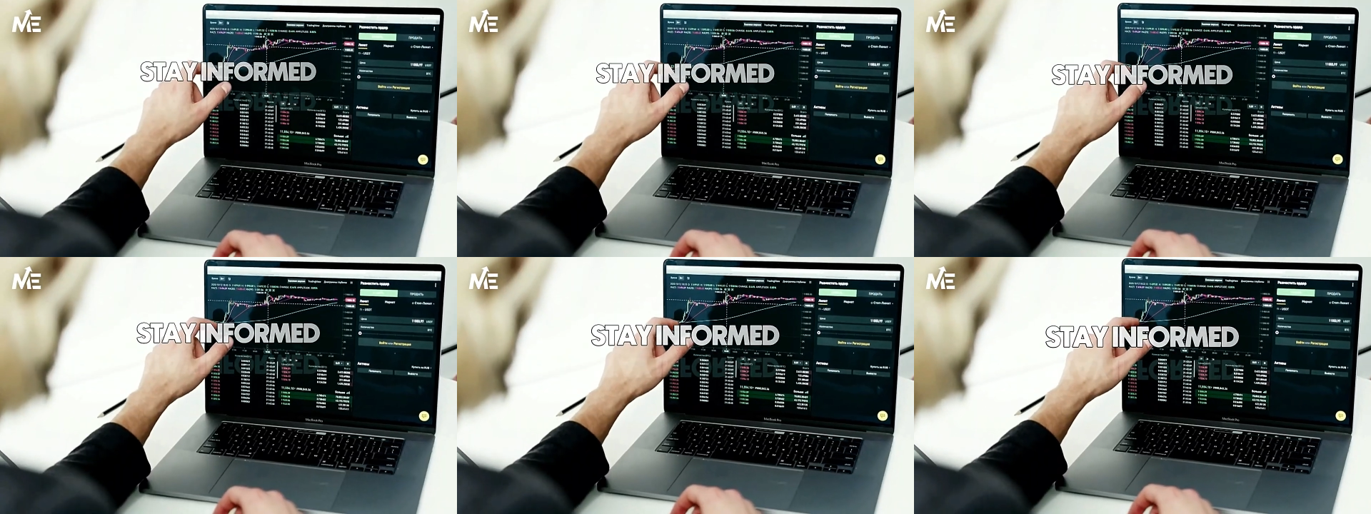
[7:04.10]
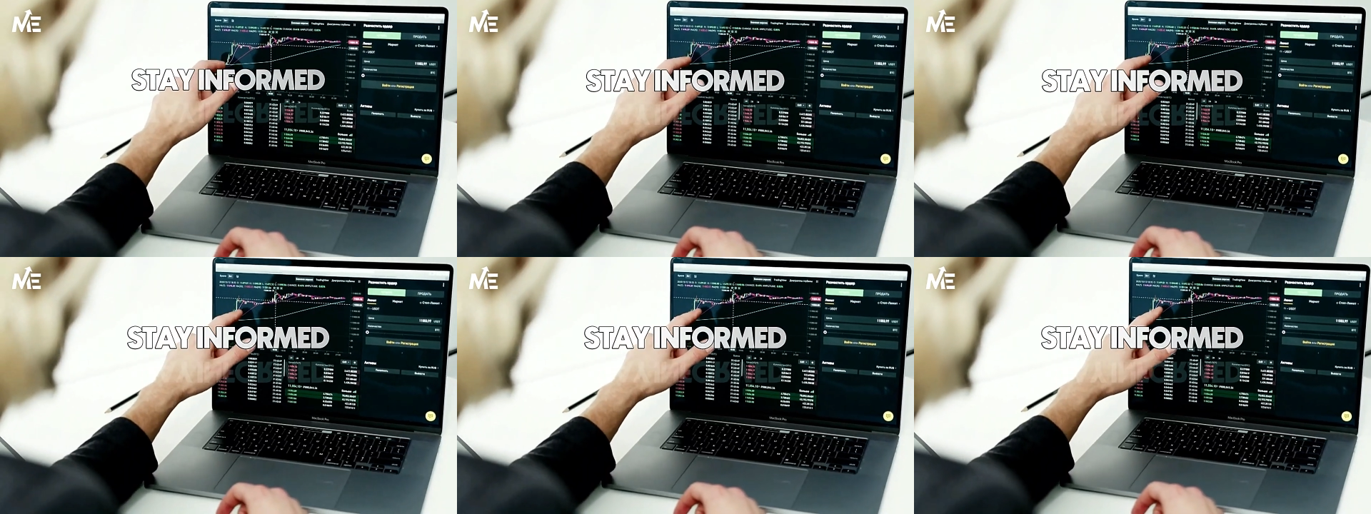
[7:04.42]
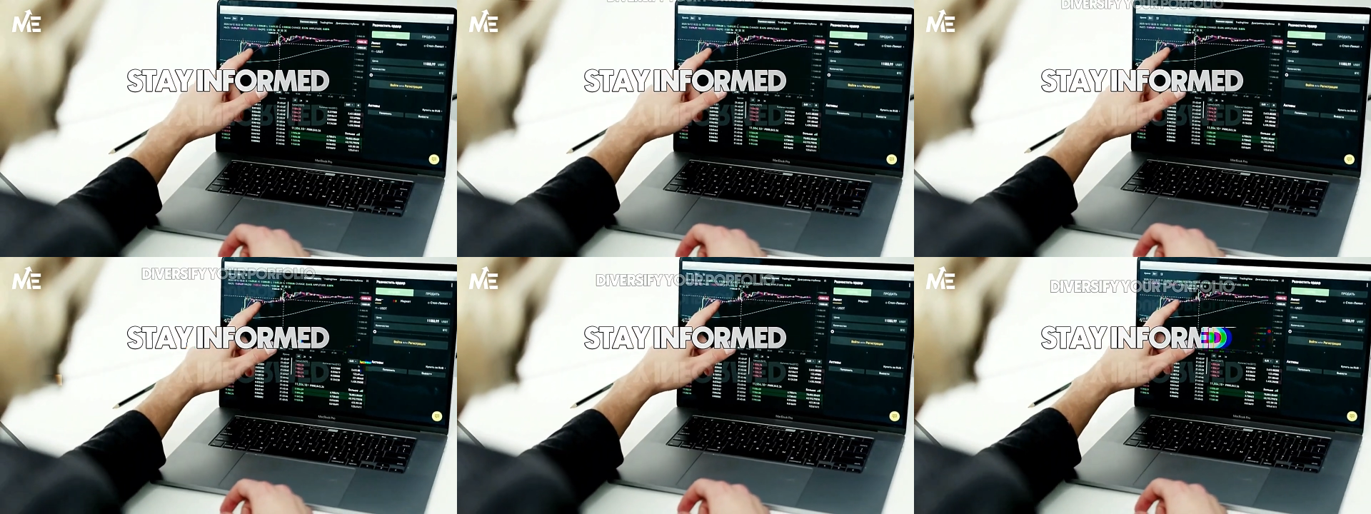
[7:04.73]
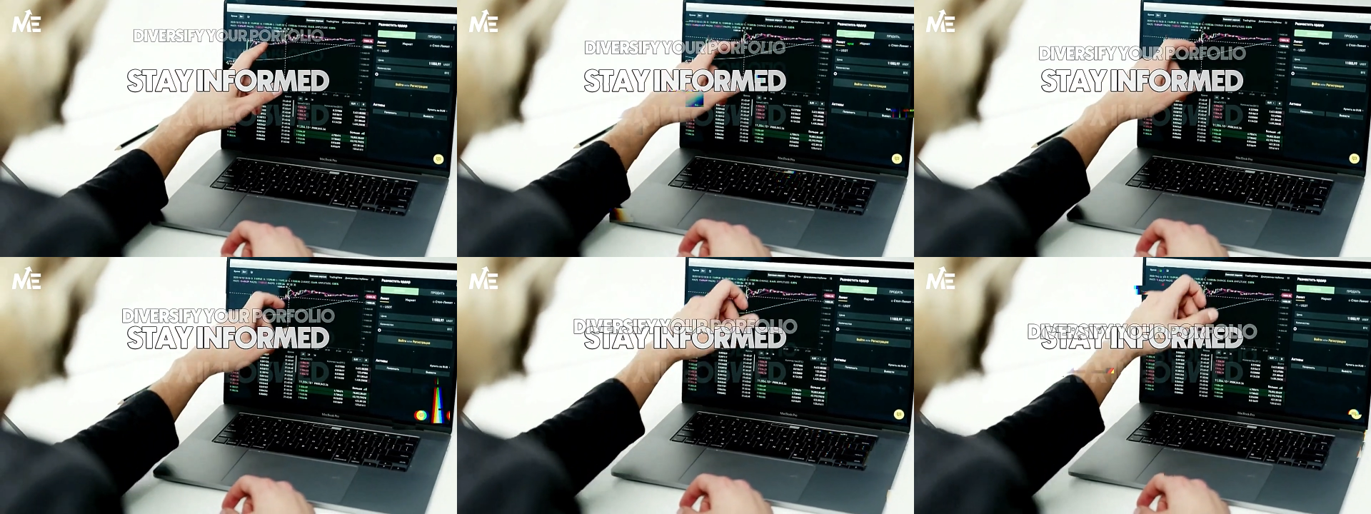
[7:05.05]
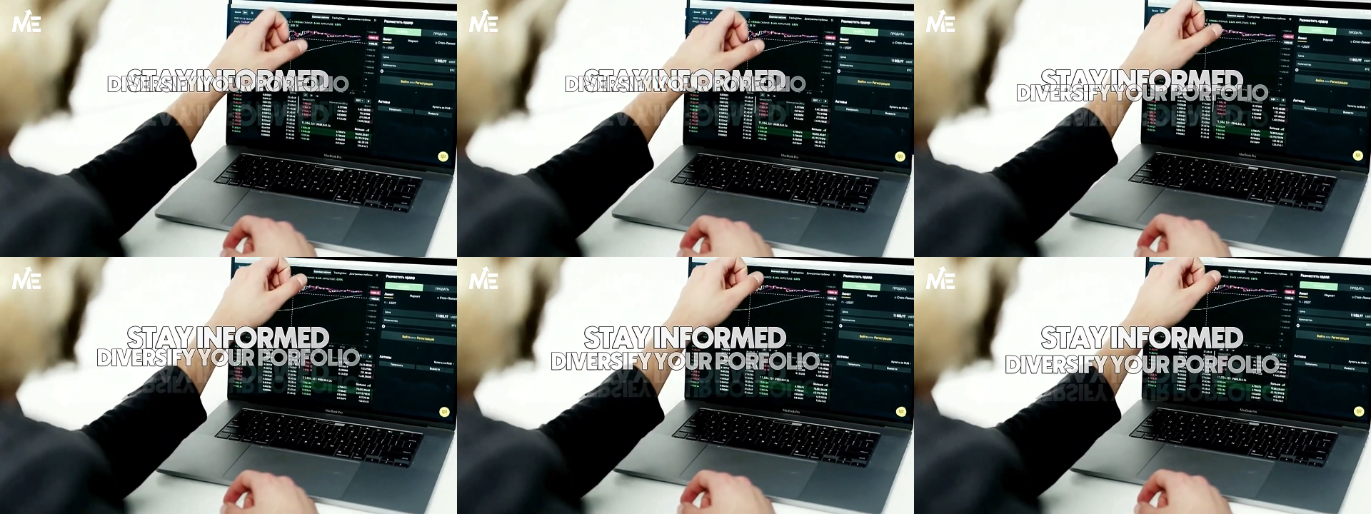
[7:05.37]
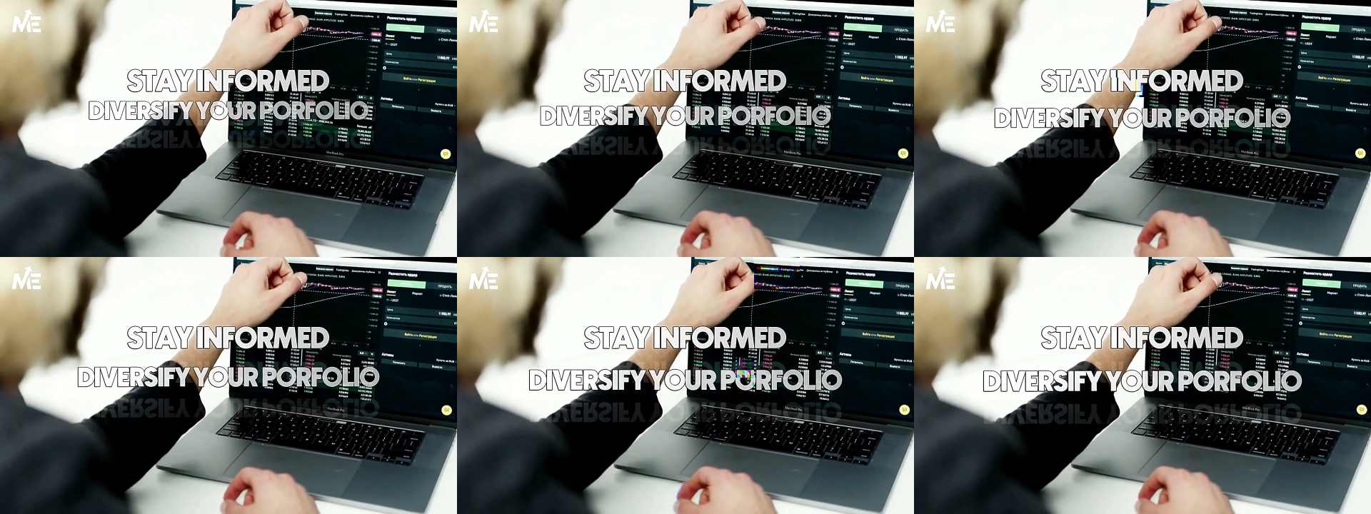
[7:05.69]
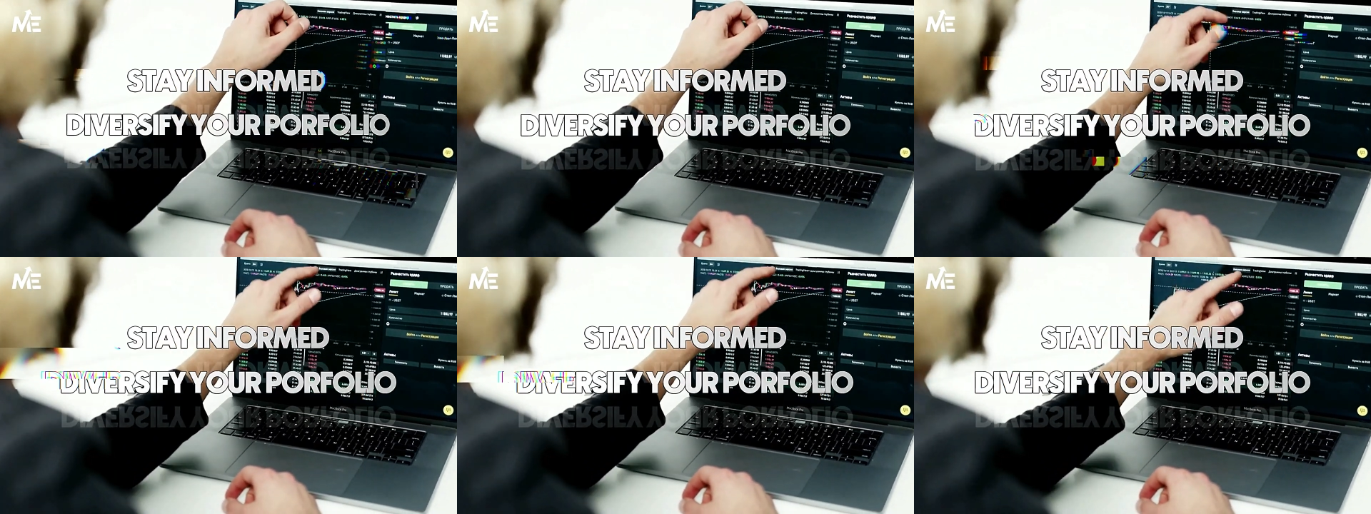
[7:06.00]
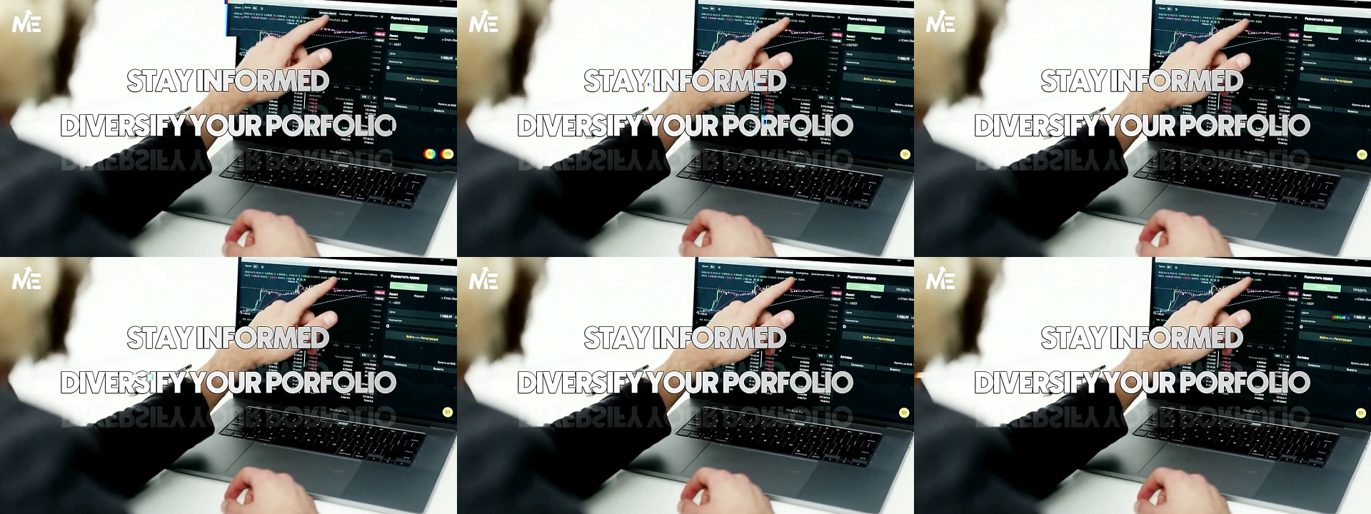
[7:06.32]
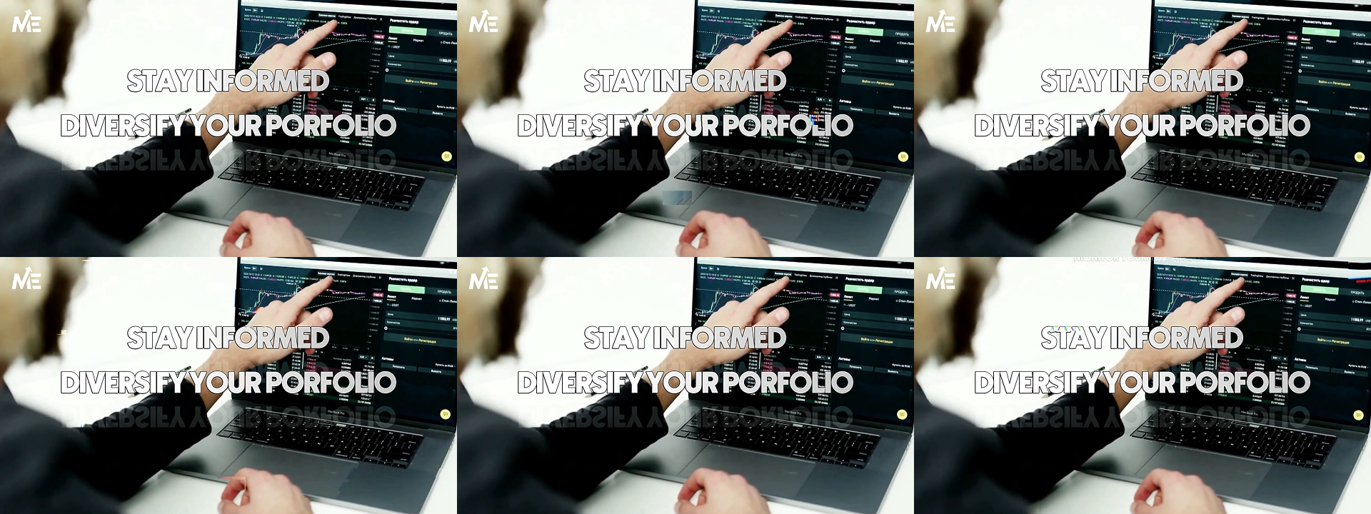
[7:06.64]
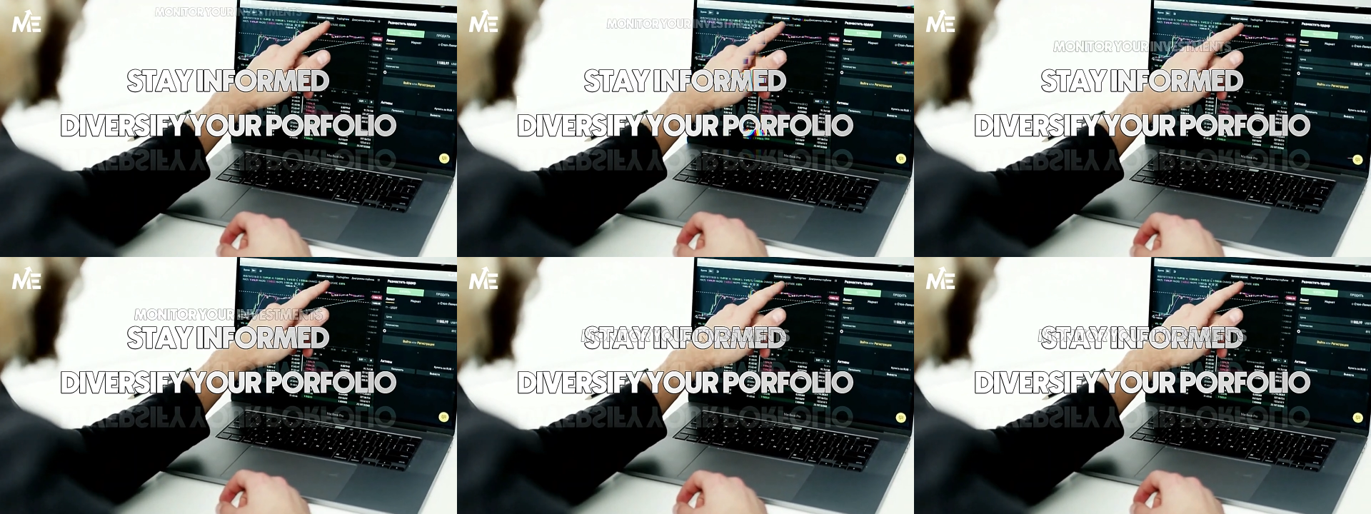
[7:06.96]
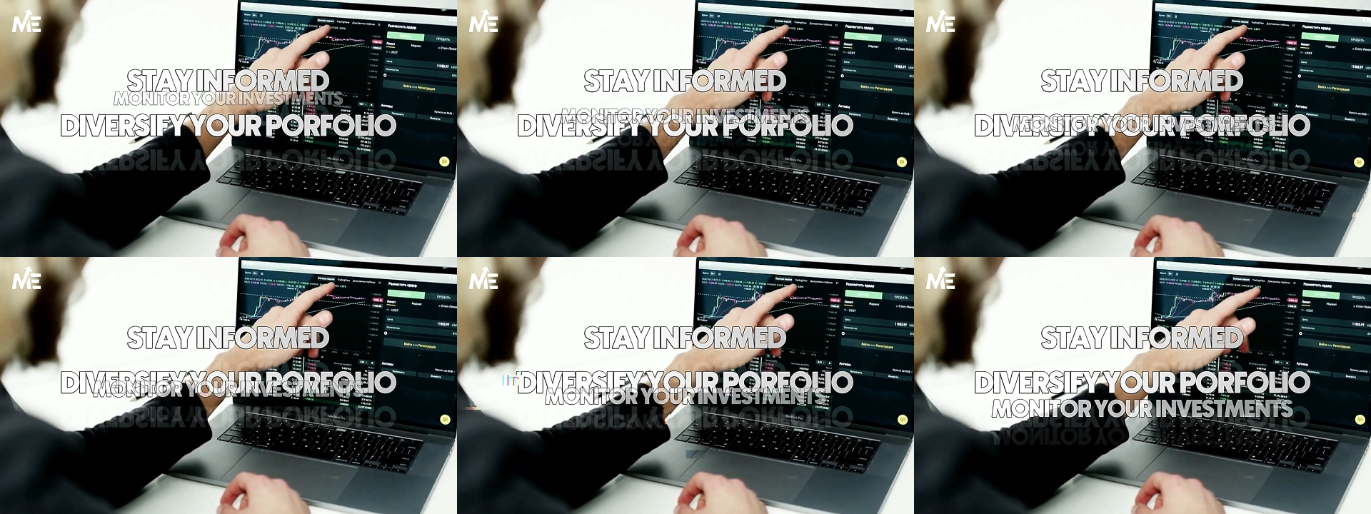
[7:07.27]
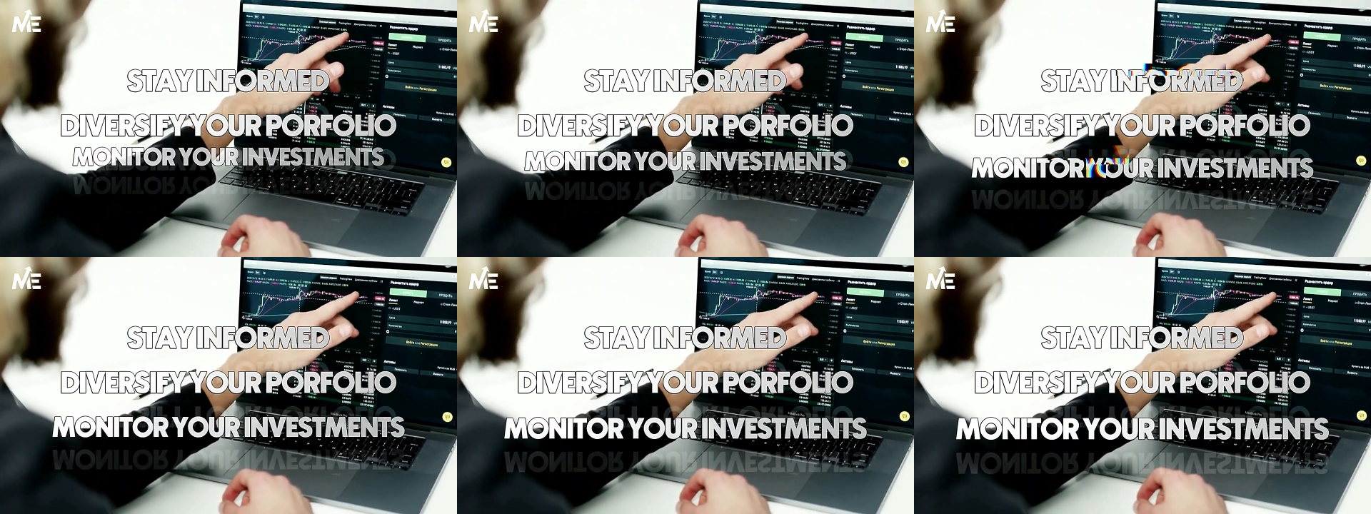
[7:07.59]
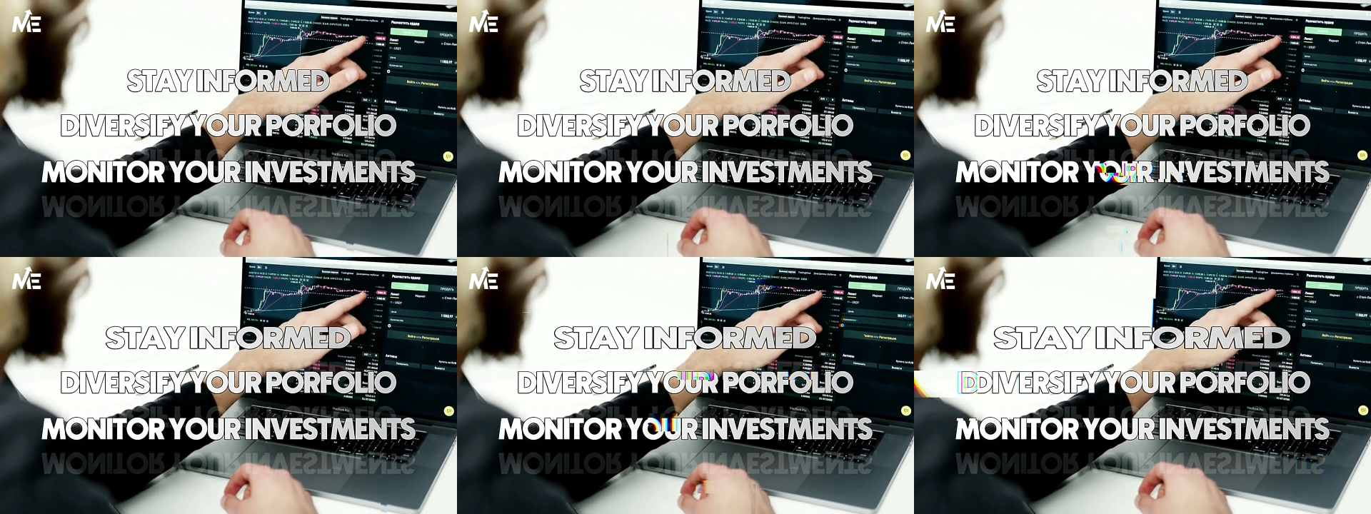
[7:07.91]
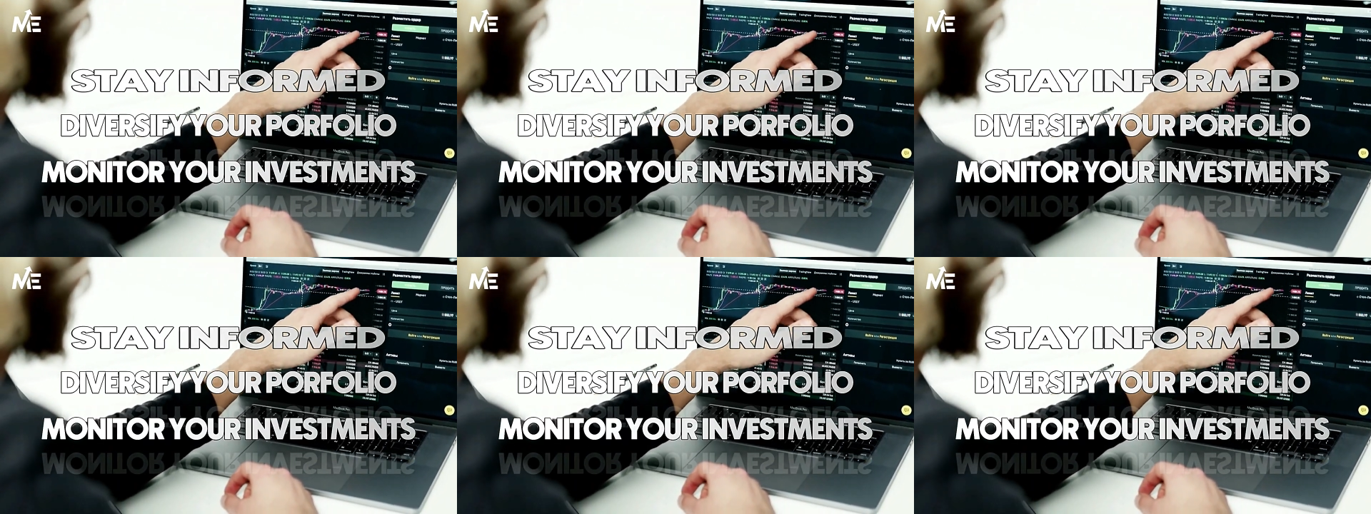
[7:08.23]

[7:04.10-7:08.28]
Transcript: (no speaker visible)